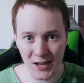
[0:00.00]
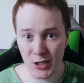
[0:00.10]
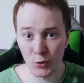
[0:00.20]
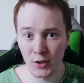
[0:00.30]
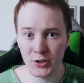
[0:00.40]

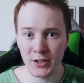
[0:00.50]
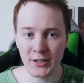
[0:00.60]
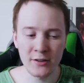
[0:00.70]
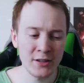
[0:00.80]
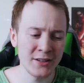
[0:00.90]
is a religion that
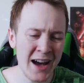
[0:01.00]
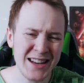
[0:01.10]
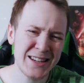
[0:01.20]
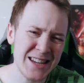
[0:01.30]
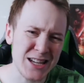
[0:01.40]
does
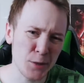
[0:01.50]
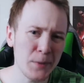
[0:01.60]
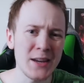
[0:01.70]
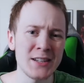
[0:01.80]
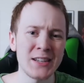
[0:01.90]
not teach
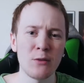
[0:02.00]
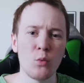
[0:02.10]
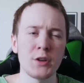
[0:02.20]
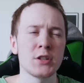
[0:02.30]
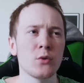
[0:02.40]
peace
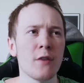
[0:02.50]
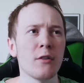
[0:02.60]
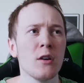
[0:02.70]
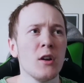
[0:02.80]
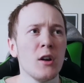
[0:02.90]

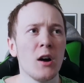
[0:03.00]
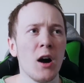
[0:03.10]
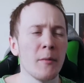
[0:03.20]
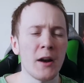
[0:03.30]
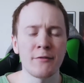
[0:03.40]
whatsoever.
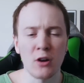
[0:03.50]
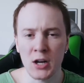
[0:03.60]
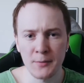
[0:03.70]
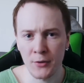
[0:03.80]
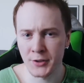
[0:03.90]
Um, and I've
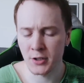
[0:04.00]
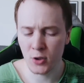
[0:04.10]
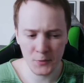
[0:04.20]
talked about this in